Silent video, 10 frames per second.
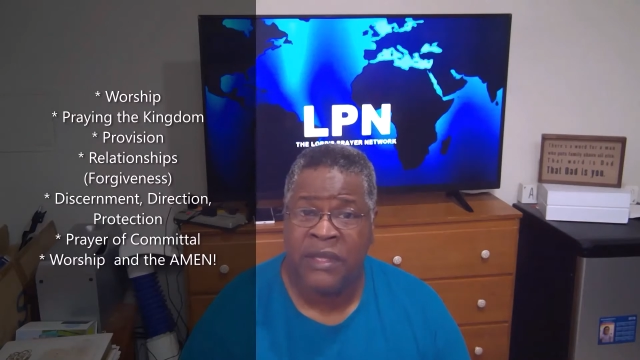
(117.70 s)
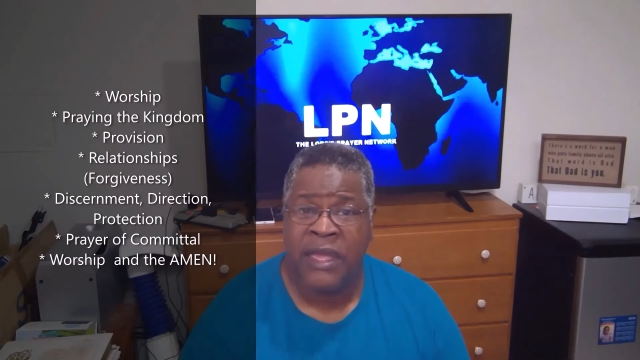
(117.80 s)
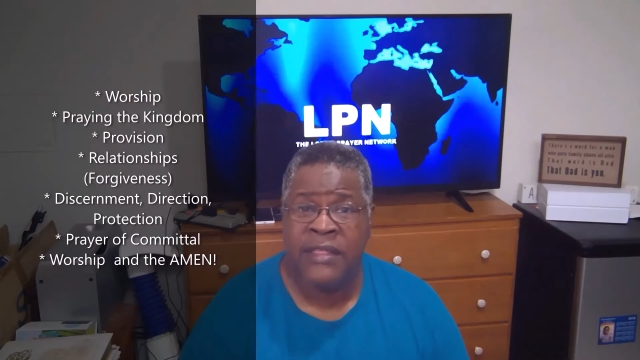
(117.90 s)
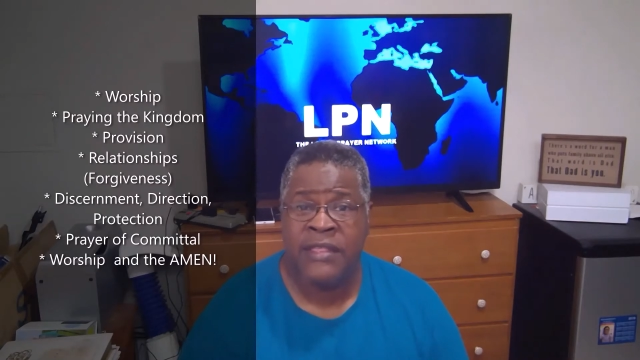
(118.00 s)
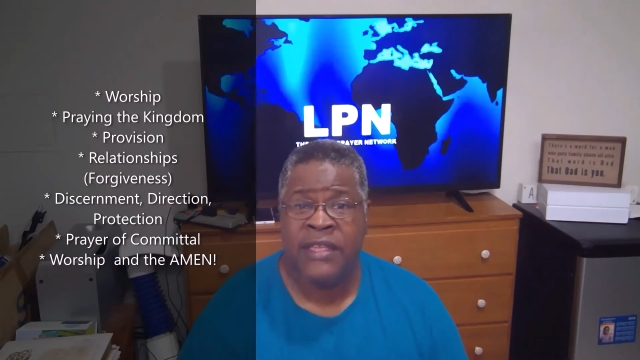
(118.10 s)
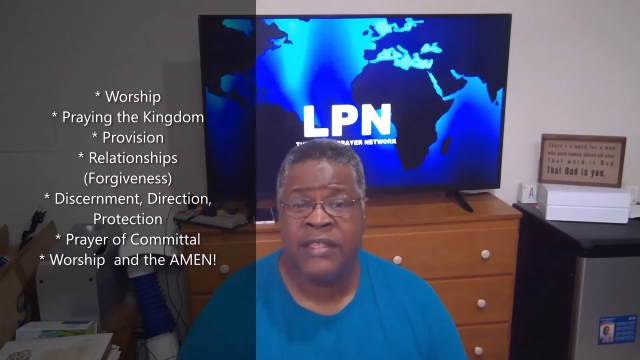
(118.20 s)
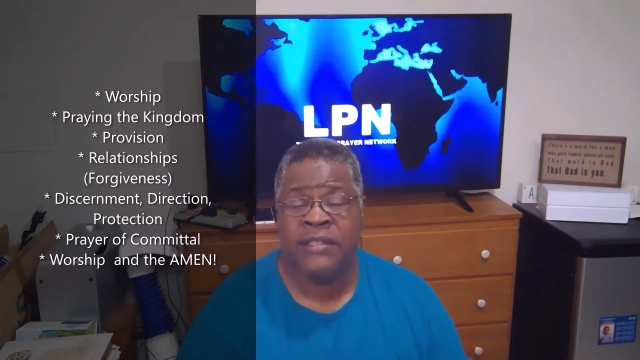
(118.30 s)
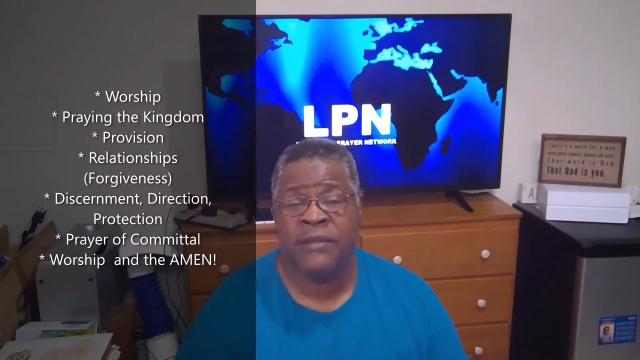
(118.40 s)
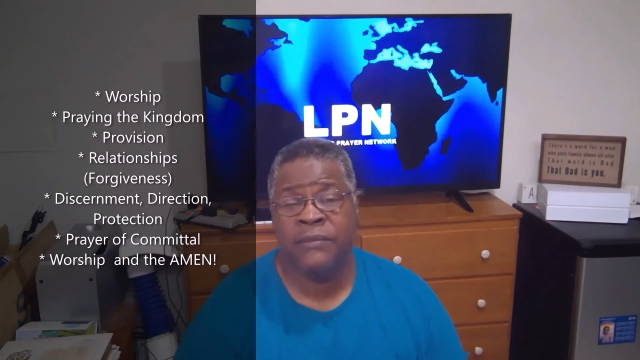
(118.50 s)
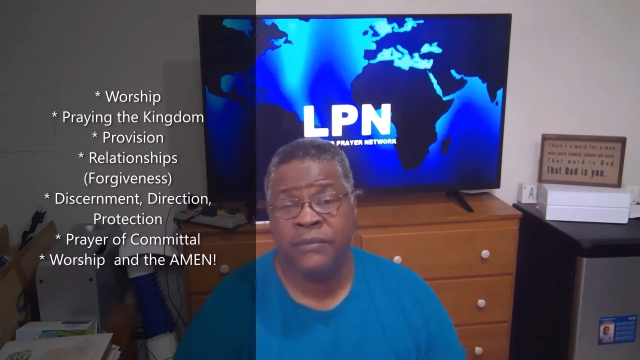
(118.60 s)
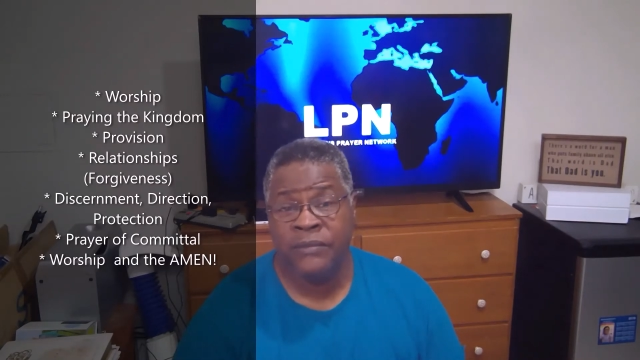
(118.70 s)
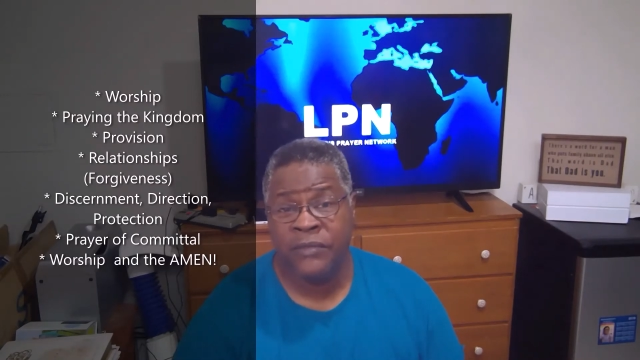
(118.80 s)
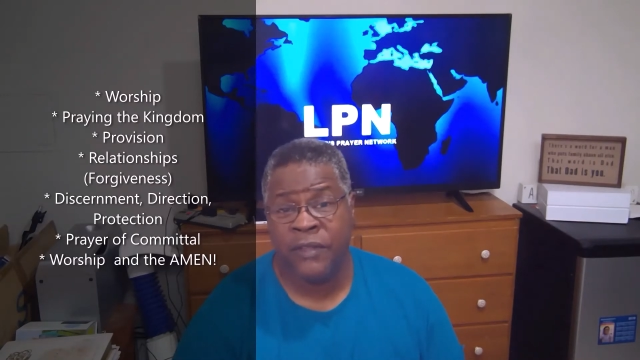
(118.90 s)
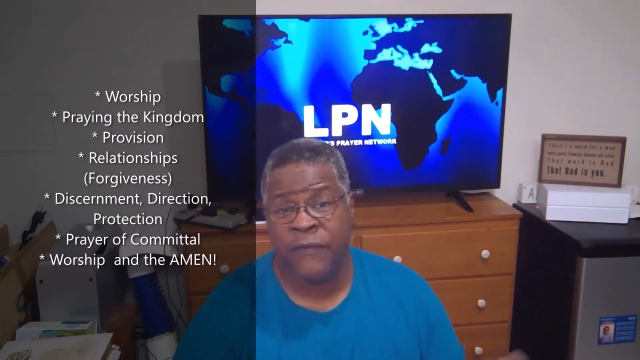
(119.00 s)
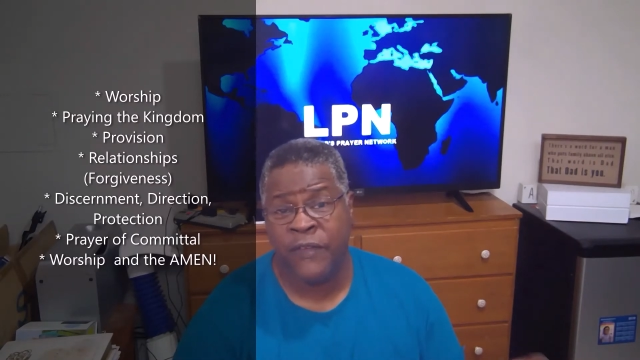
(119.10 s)
And then
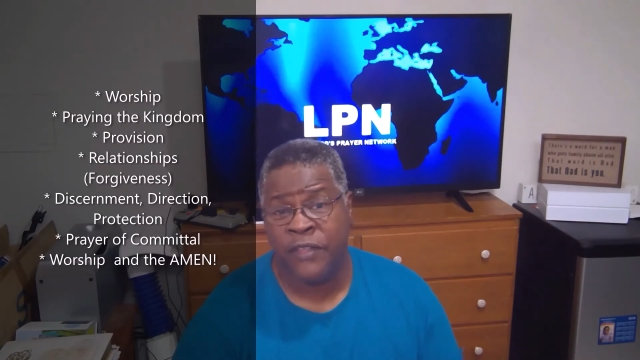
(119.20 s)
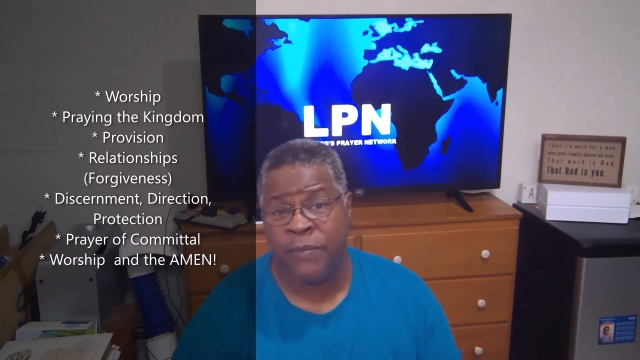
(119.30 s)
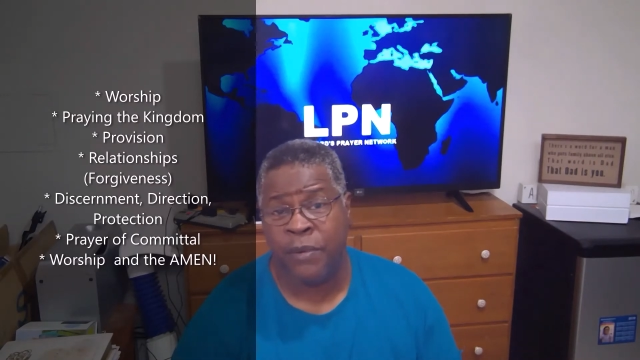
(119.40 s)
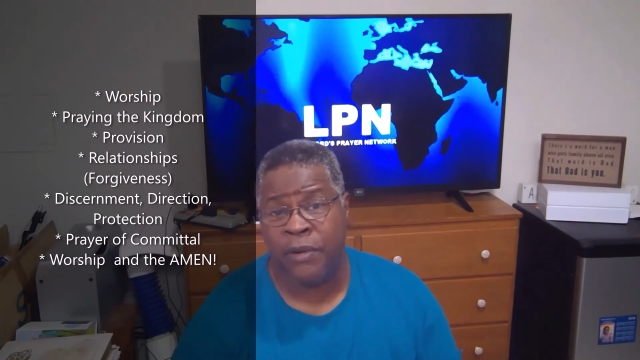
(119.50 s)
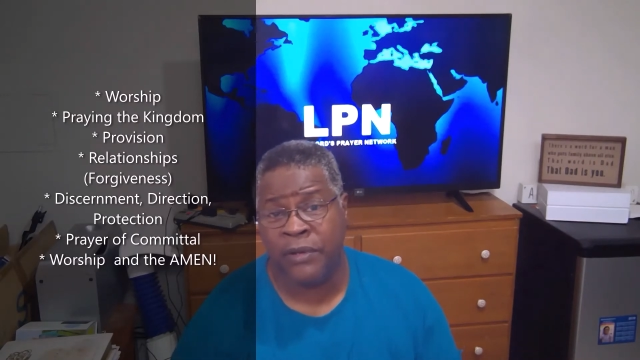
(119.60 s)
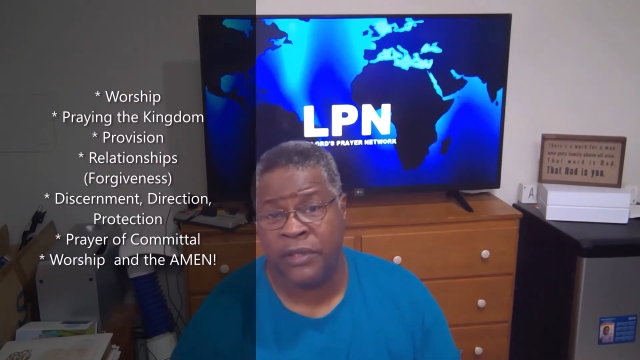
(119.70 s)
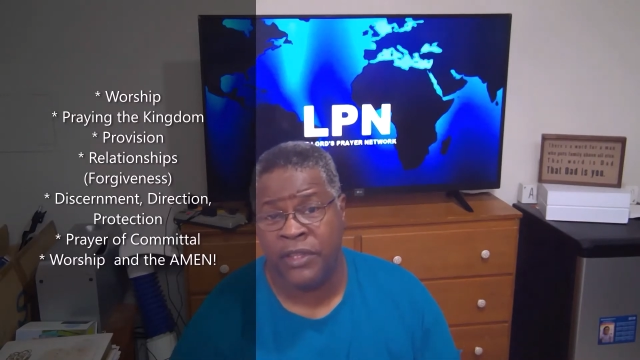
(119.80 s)
the fifth part